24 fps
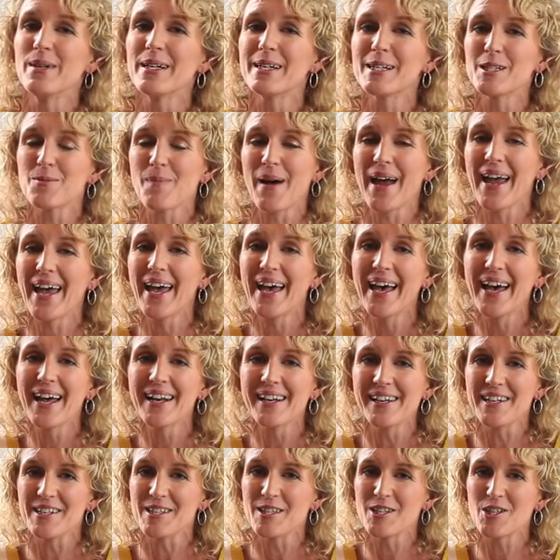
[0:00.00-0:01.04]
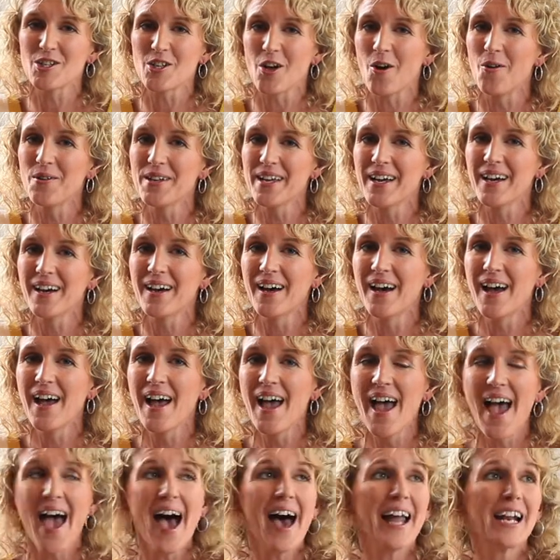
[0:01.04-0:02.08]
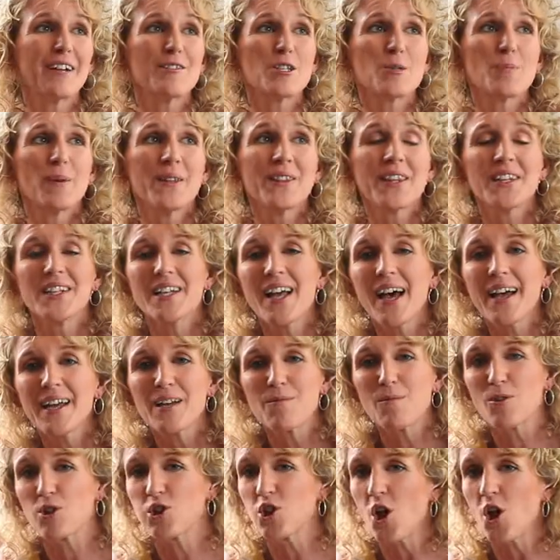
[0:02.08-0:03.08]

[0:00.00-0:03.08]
big as my head in Estonia and I spent the night with